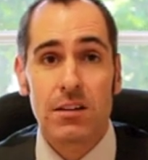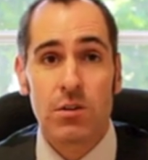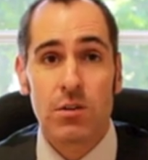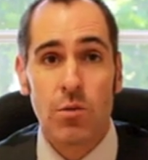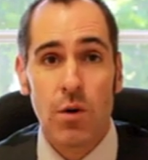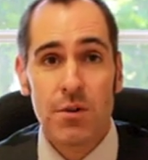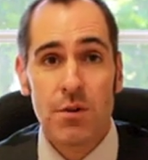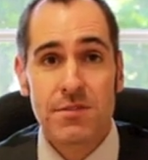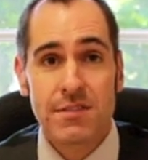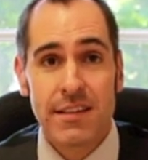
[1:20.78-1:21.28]

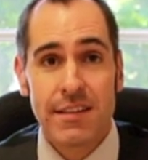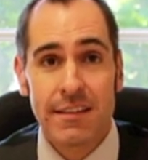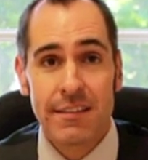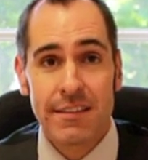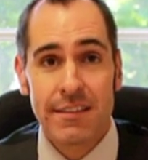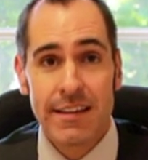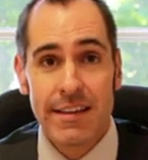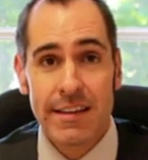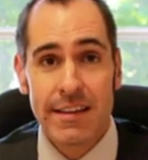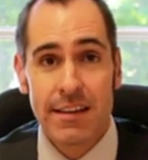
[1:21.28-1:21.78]

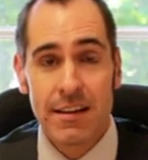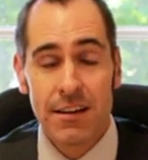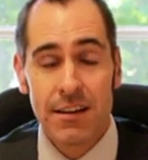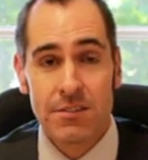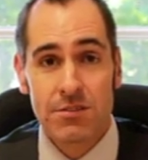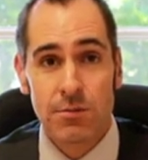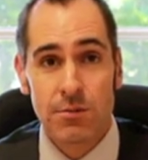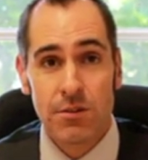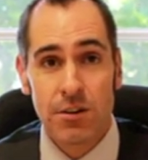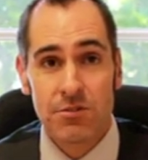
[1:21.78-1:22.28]
quoting the
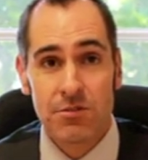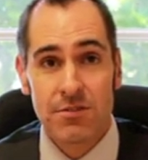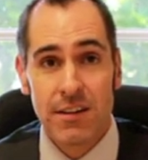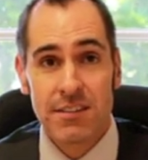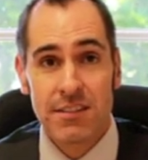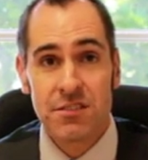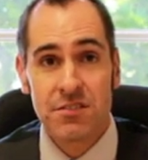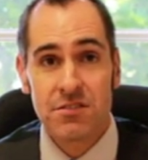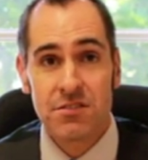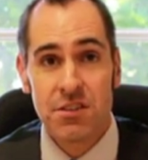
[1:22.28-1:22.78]

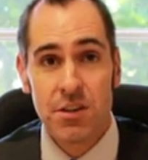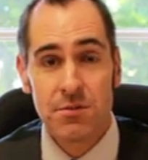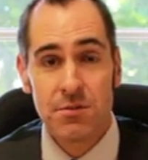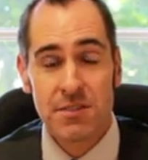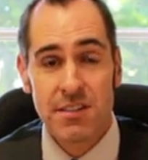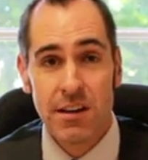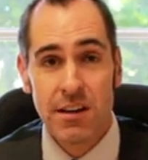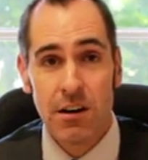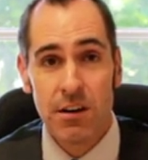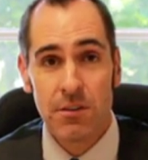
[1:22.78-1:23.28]
subcontractor's
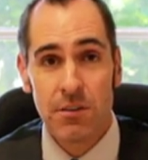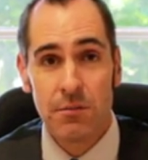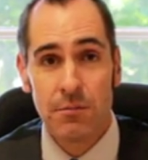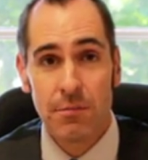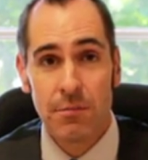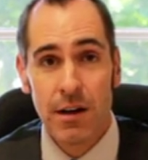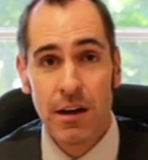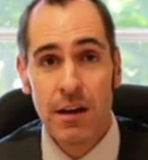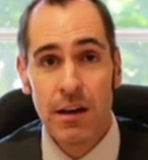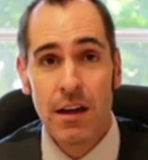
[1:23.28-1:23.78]
UTR
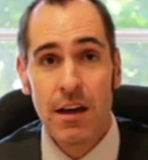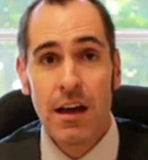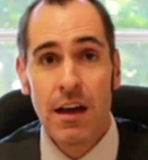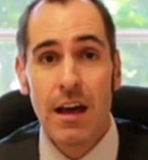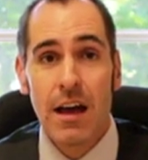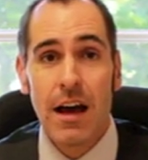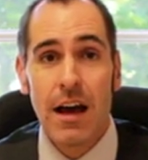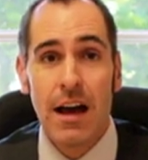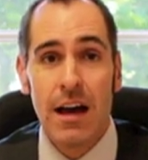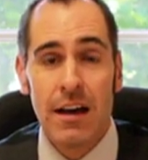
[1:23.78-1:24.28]
number,
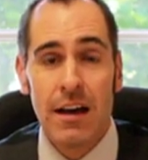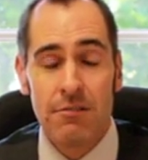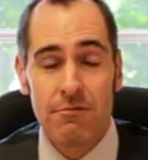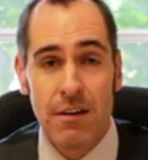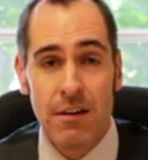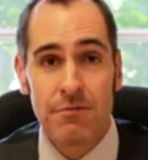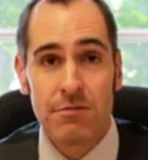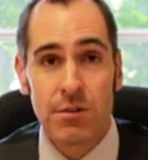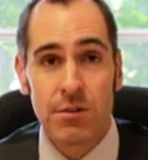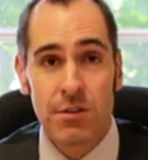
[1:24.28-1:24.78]
and
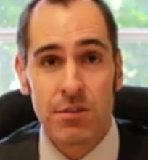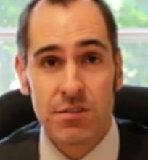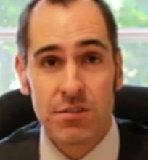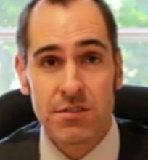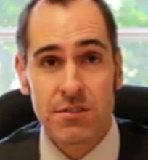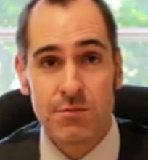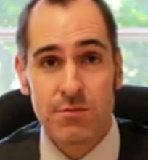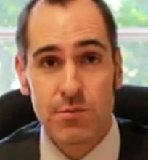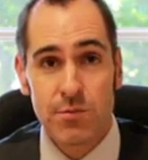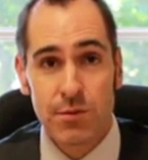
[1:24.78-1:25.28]
Revenue and
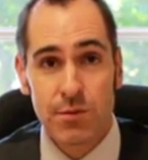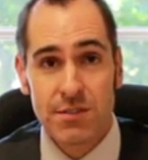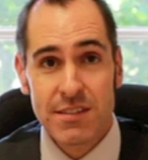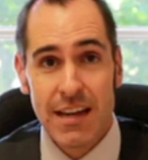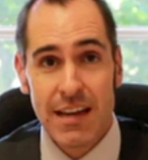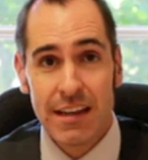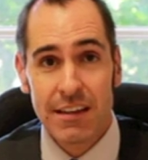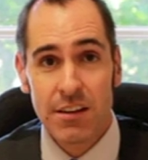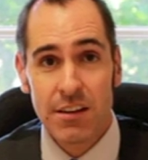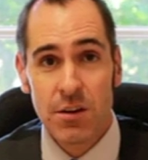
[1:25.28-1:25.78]
Customs will
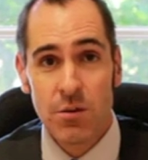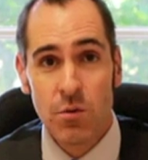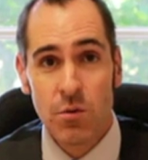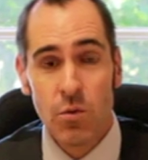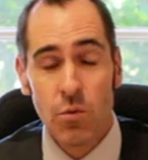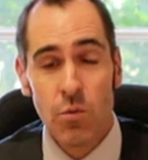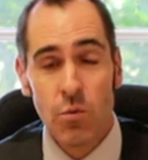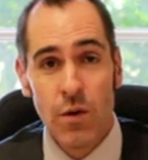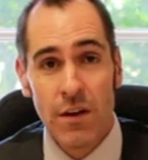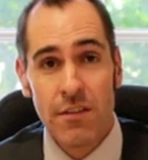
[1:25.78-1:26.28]
tell
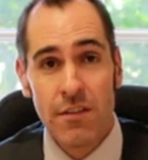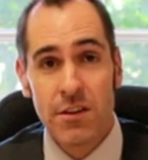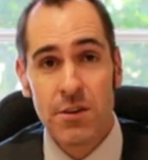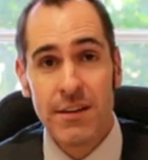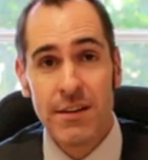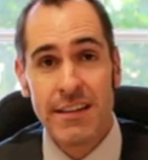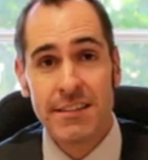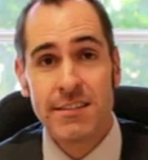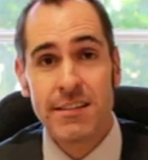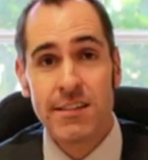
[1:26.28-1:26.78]
you whether
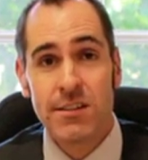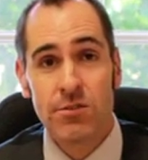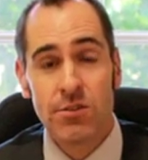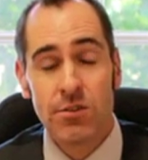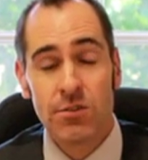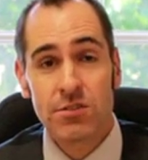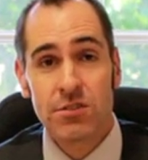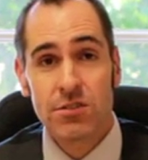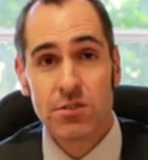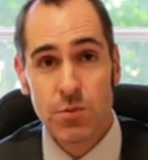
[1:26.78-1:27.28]
you need to
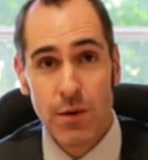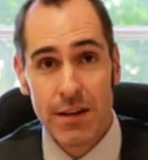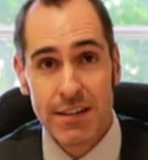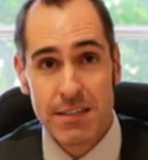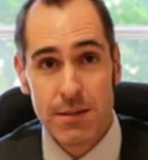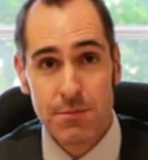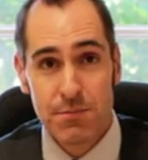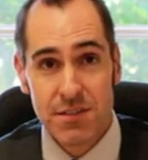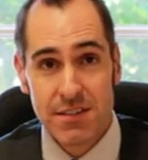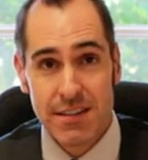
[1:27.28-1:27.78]
deduct
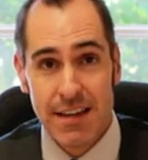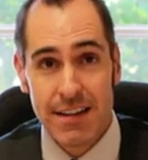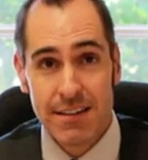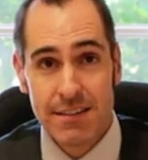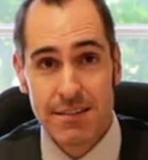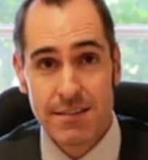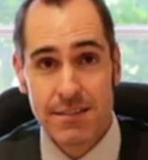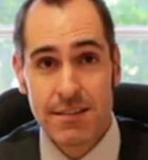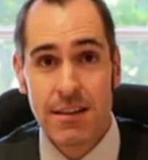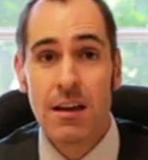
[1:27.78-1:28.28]

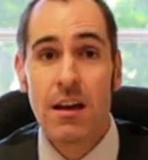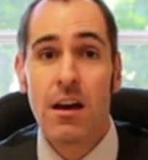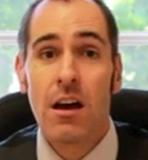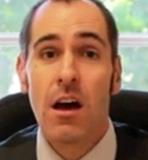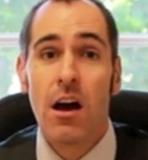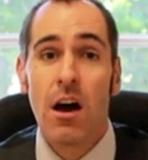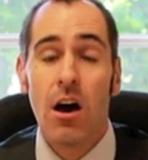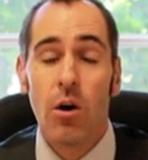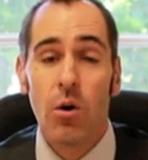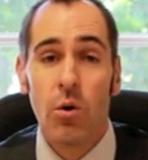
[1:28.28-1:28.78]
20%
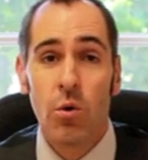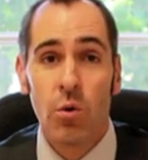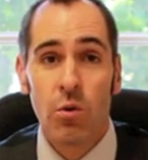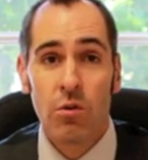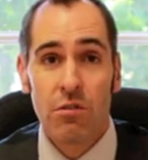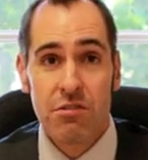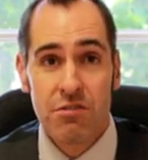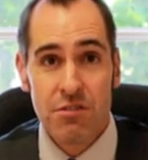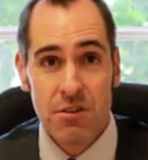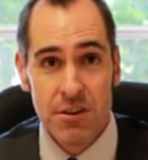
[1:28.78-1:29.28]

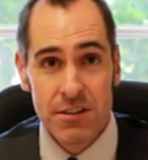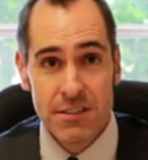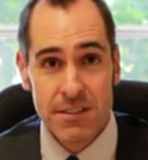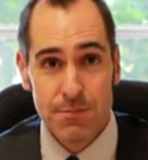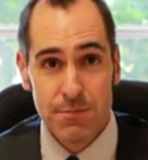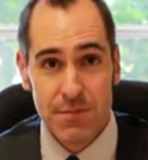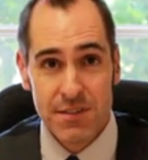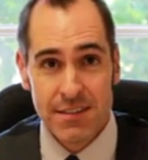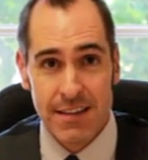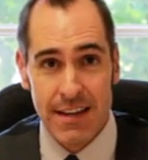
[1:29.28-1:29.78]
or
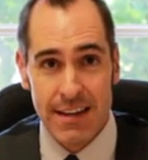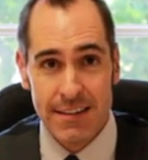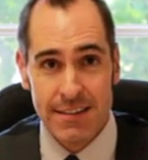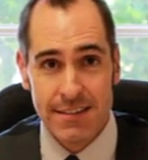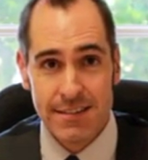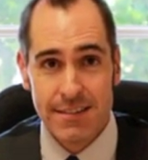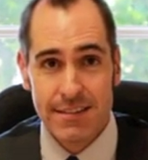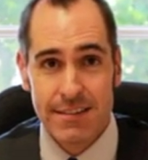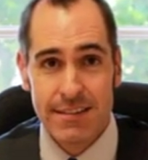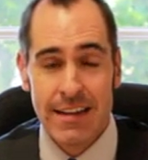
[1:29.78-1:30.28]

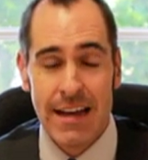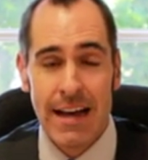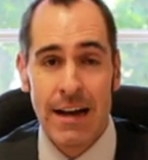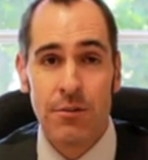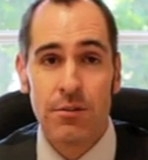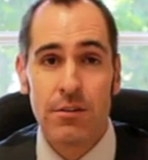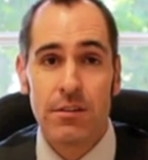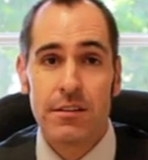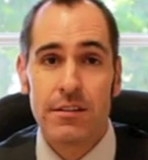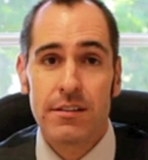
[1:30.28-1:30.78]
30%.
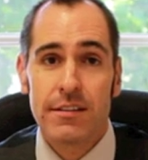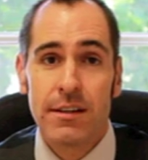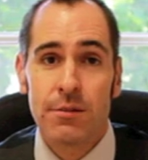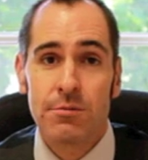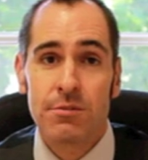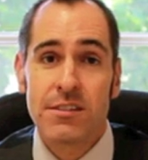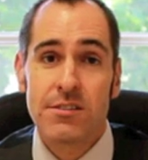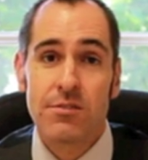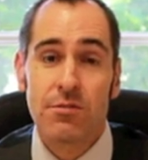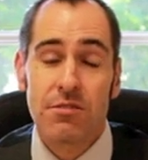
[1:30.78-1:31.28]
Now, they
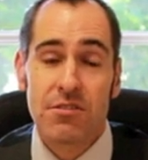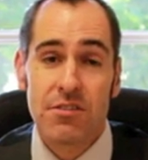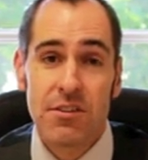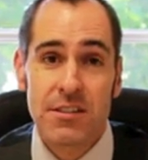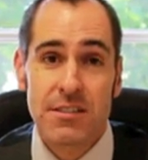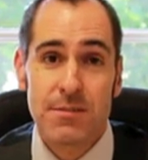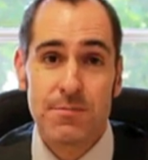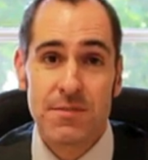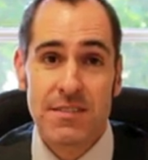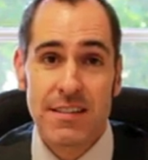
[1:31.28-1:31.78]
will deduct
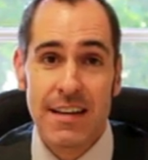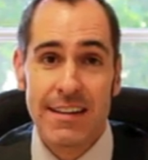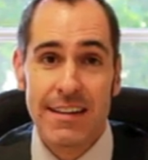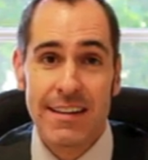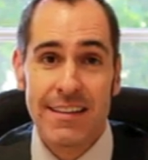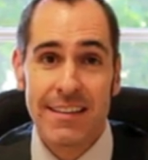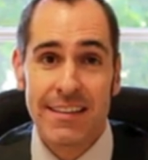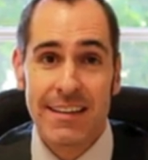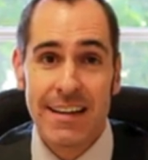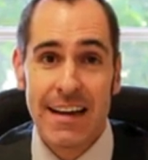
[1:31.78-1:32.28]

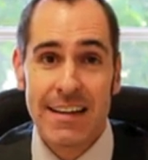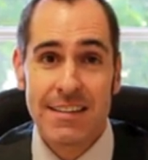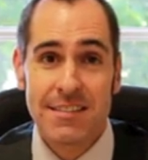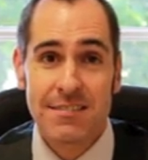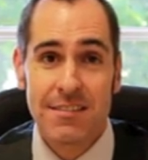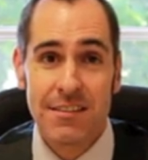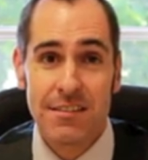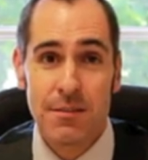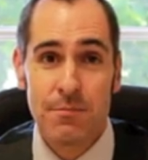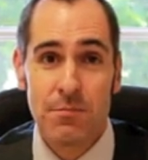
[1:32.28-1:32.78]
30% in the
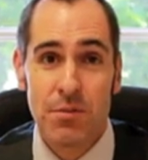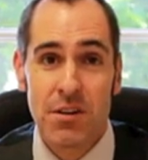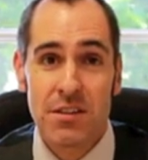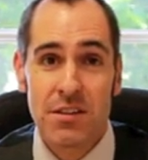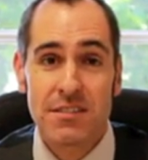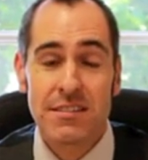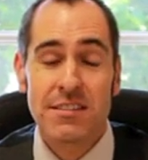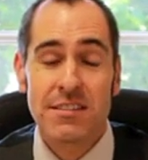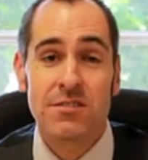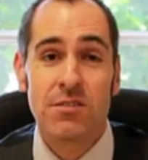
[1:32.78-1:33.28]
case that the
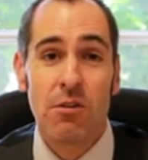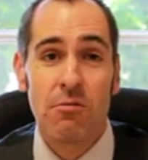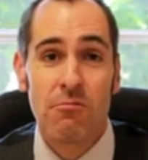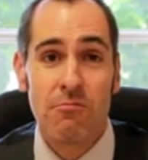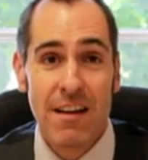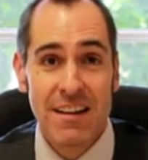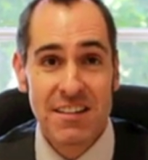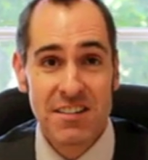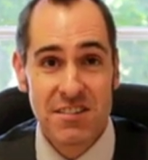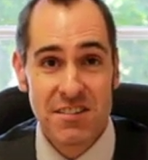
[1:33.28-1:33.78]
person is not
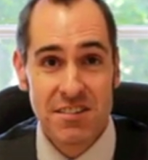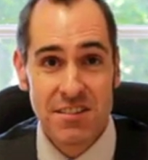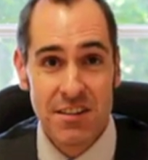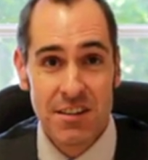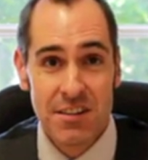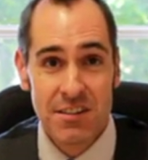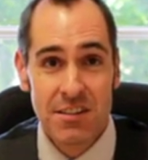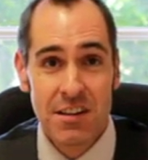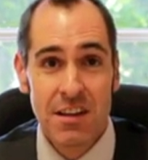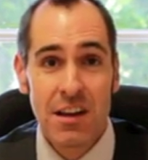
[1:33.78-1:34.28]

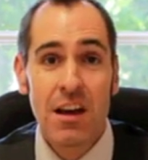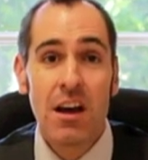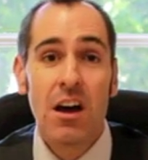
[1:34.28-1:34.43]
registered